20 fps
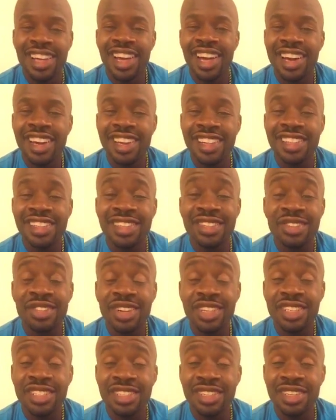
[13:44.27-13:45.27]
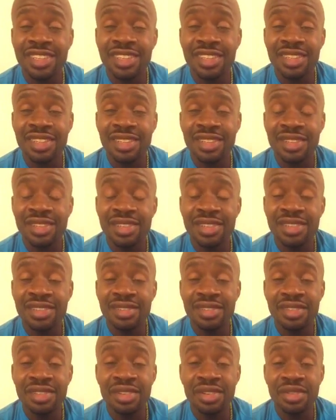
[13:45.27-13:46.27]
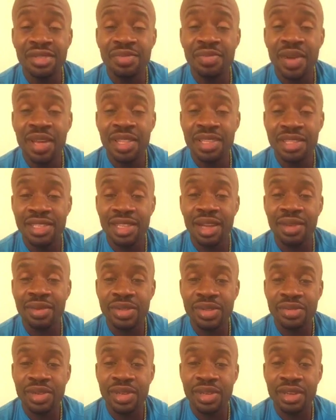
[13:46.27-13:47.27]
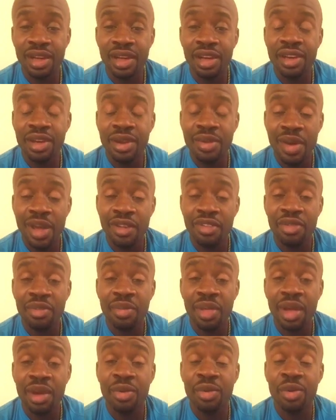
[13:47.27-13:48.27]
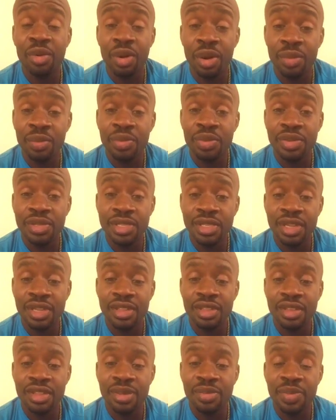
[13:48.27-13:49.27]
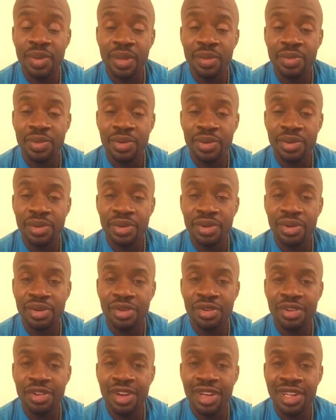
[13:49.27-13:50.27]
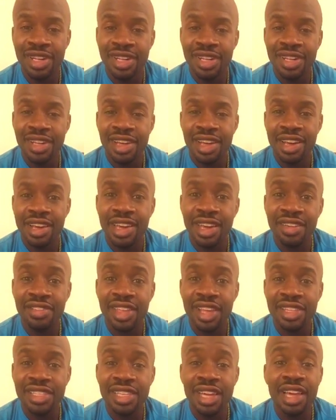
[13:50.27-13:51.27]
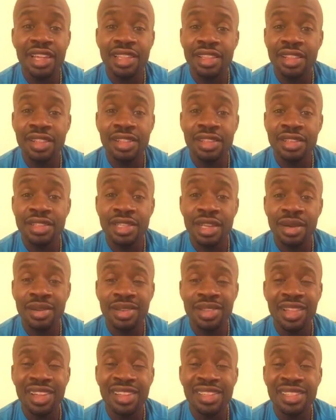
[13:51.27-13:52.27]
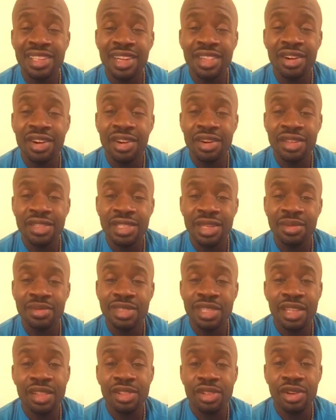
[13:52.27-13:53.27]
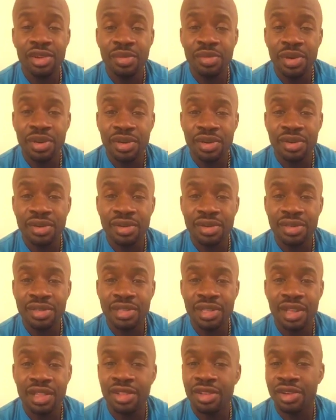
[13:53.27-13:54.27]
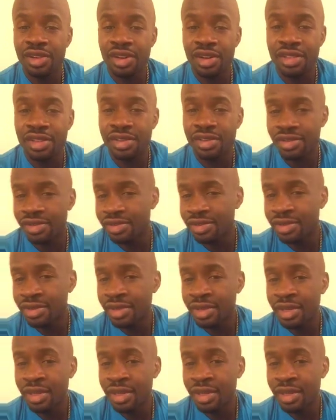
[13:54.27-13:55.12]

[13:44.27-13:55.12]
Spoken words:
I get this question, many times a week. I hear back from like 1% of the people who I gave that tiny little assignment. It's not a hard assignment. It's not a long book. It's not a long article.